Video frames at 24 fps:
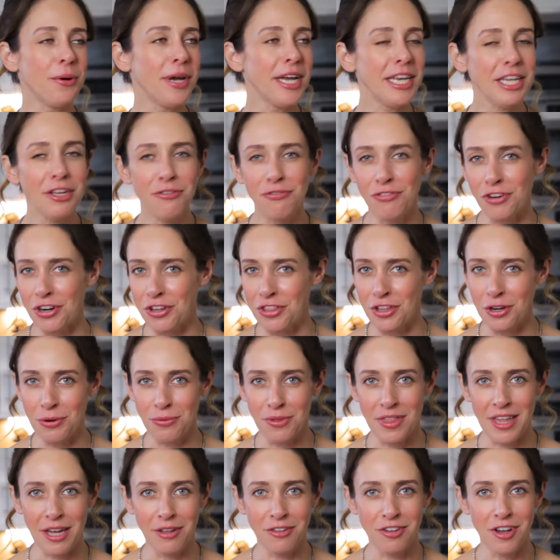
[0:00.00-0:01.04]
any further
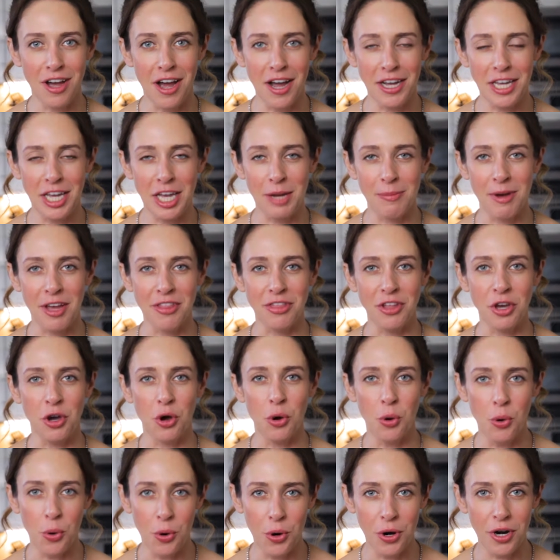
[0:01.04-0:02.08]
without talking about the
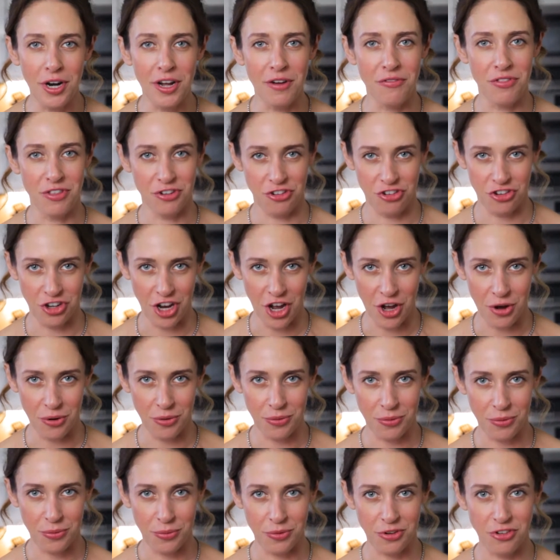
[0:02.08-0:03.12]
core of the show,
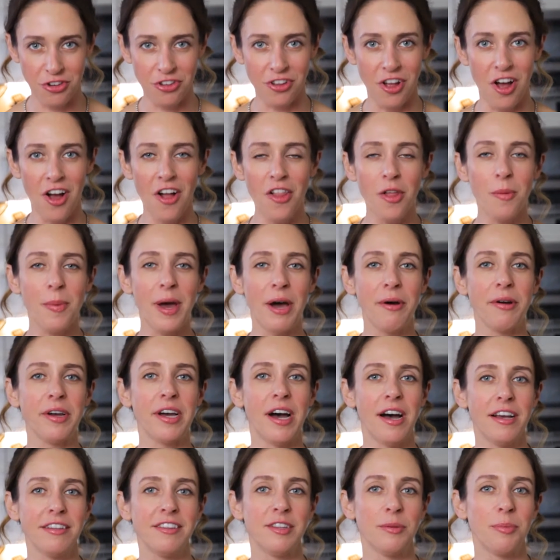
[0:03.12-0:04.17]
which is all about
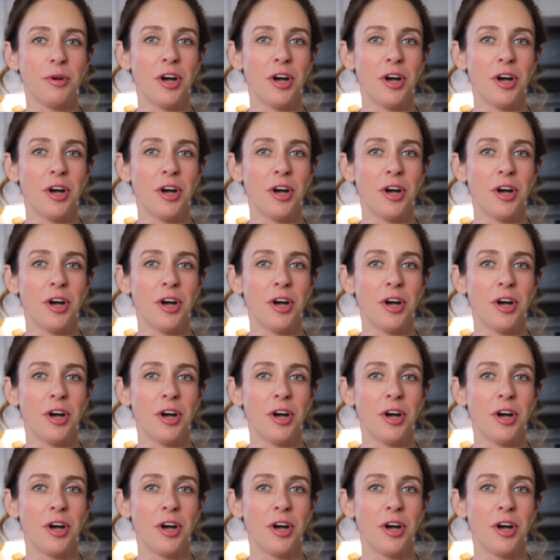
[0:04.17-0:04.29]
gossip